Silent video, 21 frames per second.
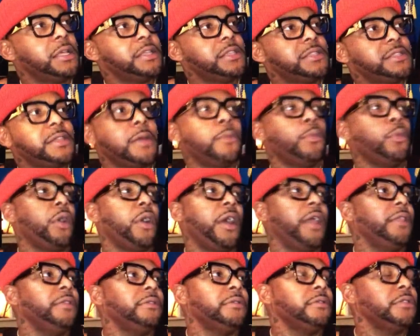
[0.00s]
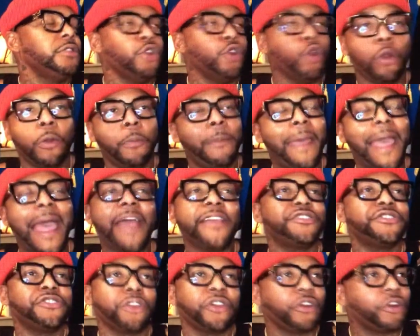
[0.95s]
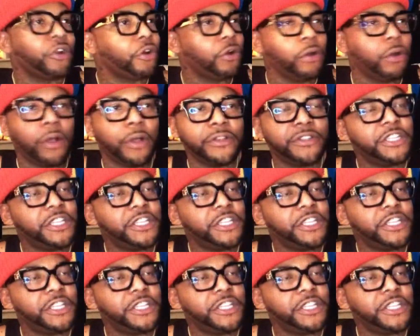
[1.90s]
someone, your master or